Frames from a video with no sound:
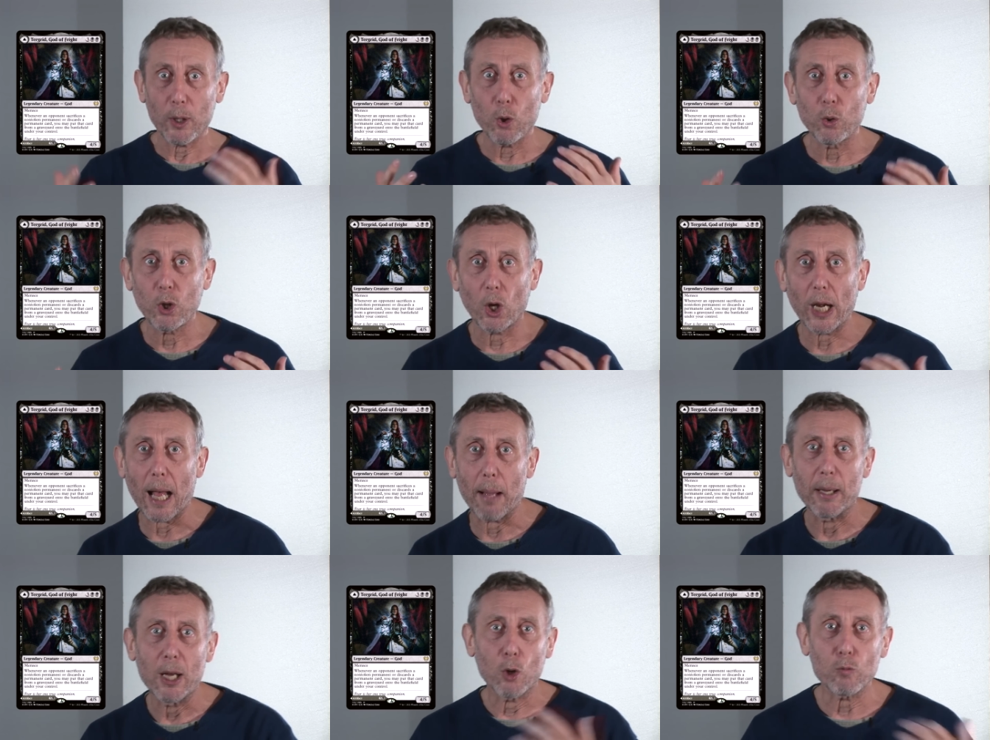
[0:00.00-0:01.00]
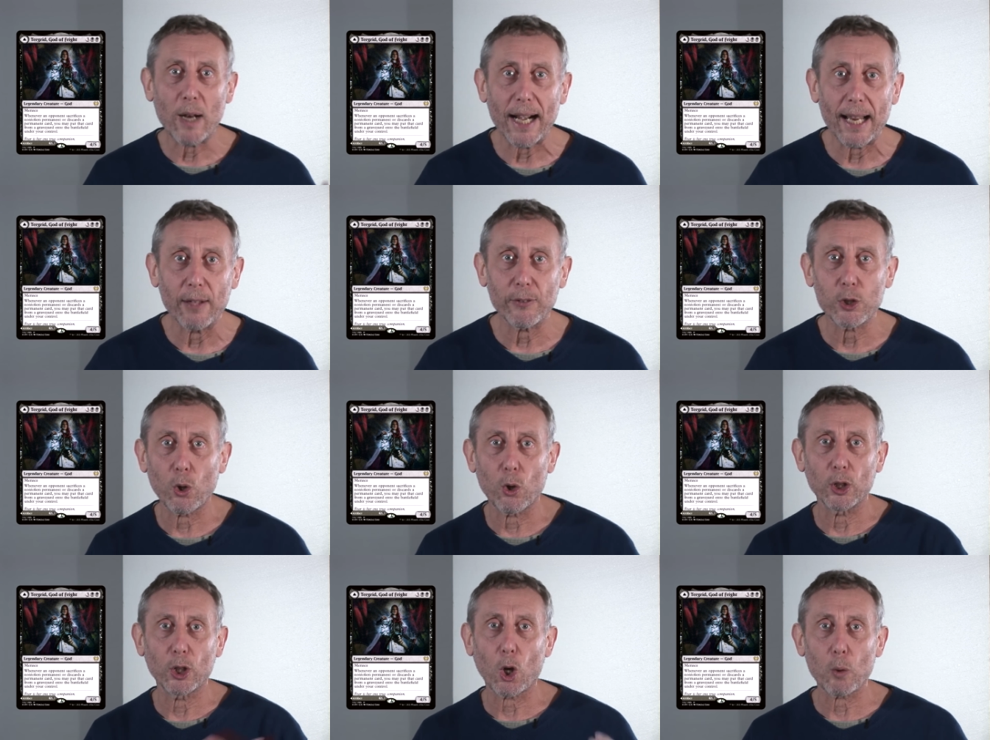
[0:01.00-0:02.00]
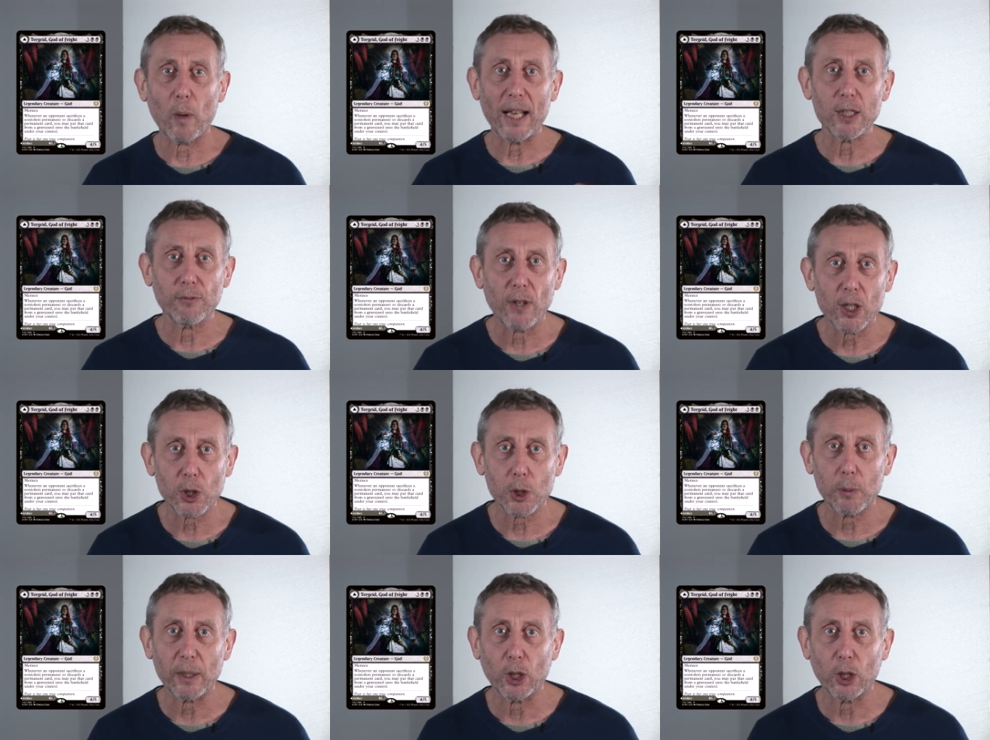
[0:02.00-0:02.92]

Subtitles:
We all got up and ran out the door and got away as fast as we